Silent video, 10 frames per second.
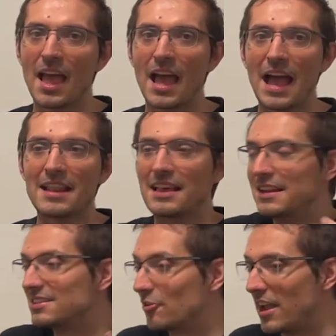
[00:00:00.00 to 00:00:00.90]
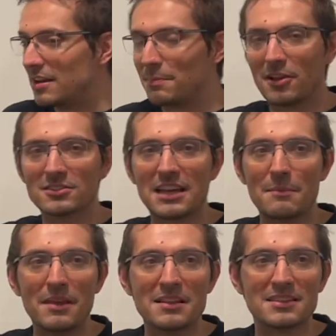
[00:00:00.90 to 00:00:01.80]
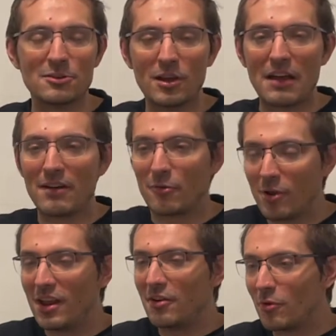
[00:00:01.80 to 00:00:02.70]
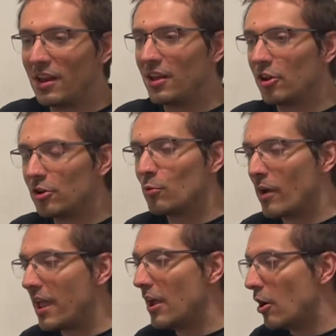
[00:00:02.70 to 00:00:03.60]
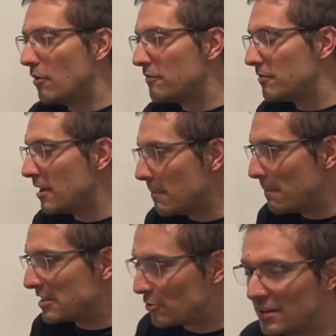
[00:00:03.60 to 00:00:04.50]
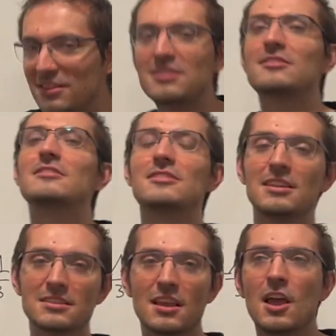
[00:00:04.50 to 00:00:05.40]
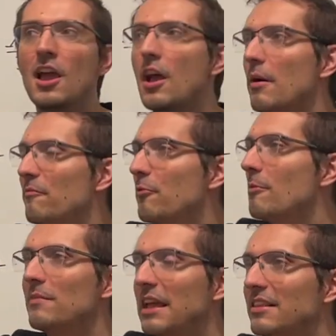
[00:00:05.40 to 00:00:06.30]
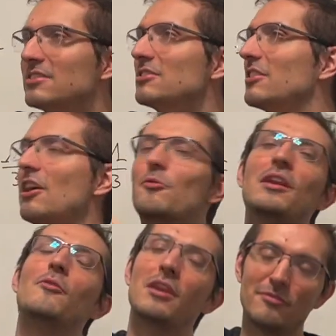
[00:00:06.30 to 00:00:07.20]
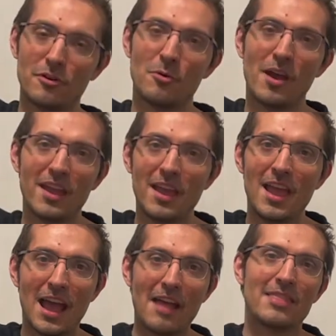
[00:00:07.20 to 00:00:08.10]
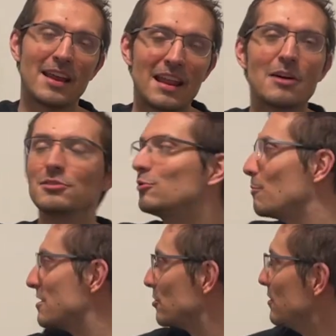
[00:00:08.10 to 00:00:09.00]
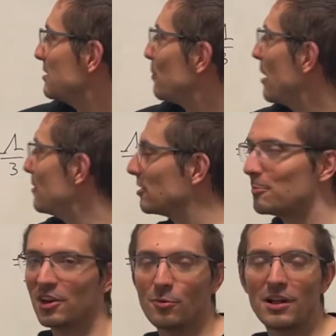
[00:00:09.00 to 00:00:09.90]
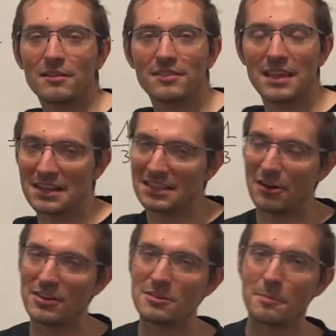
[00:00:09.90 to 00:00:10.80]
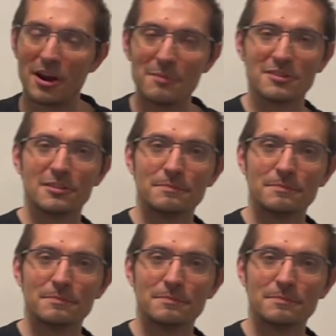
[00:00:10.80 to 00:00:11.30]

And that is great, because that means that you have a really, really good way of measuring distances from like distances that are really, really far away. And that allows you to measure this parameter pretty well, the acceleration parameter.